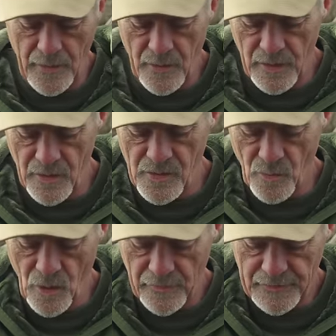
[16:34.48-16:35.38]
I use a
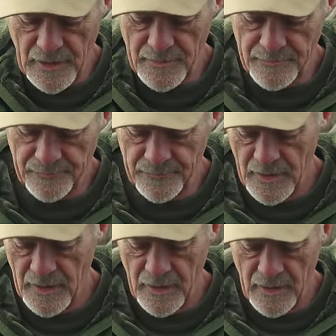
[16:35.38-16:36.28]
wafter.
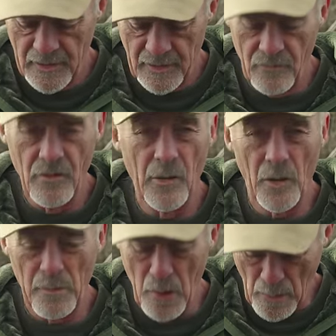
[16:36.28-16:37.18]
Don't really
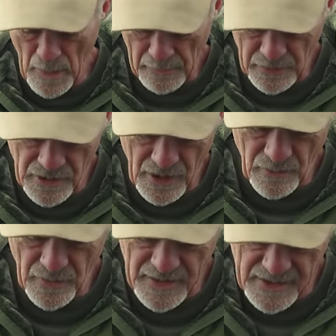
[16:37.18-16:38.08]
want to pop up because you don't
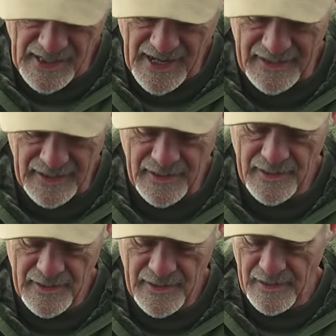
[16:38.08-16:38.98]
want it standing
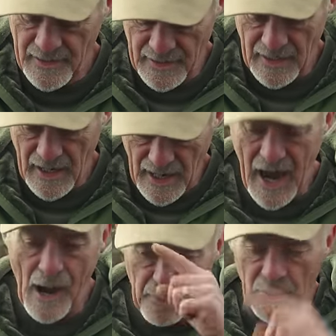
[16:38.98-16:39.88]

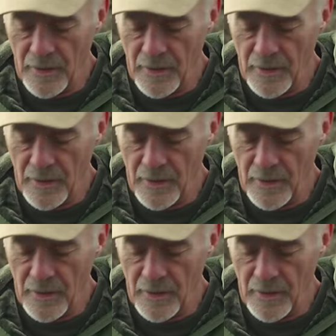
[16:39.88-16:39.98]
up